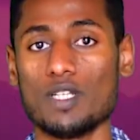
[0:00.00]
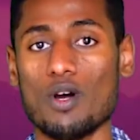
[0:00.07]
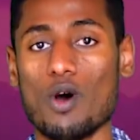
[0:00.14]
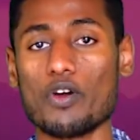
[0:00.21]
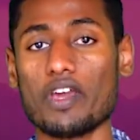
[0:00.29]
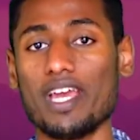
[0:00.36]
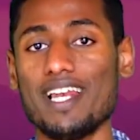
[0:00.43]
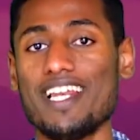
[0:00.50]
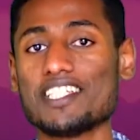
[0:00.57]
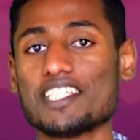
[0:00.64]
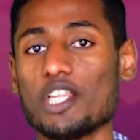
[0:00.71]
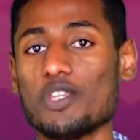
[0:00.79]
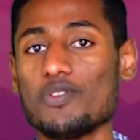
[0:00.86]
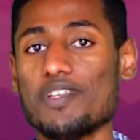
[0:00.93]
Okay, let's
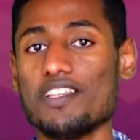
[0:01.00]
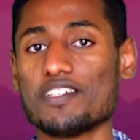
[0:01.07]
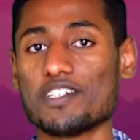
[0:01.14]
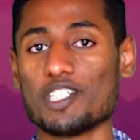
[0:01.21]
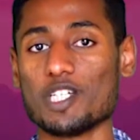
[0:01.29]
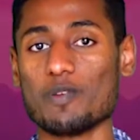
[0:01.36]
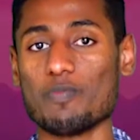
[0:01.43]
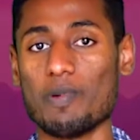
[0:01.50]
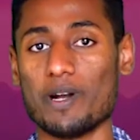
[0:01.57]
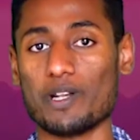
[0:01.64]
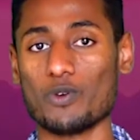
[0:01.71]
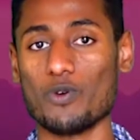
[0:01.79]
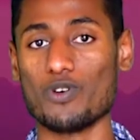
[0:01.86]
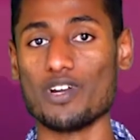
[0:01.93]
get in the interesting
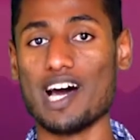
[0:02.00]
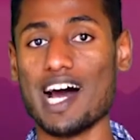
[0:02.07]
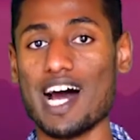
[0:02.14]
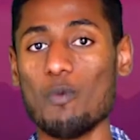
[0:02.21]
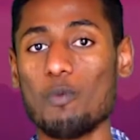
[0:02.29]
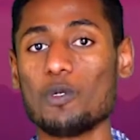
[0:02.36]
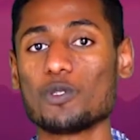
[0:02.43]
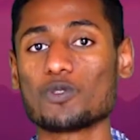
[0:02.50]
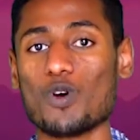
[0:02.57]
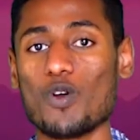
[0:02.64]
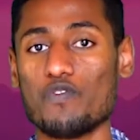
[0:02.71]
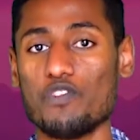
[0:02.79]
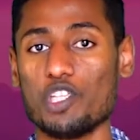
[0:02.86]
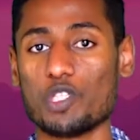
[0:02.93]
part on how we
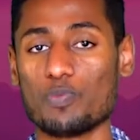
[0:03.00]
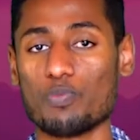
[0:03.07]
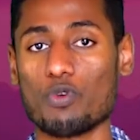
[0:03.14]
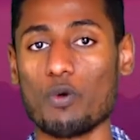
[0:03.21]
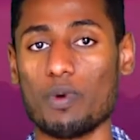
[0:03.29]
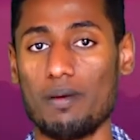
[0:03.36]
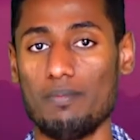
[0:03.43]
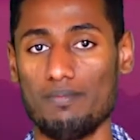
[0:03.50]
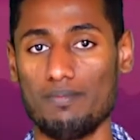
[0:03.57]
solve this problem.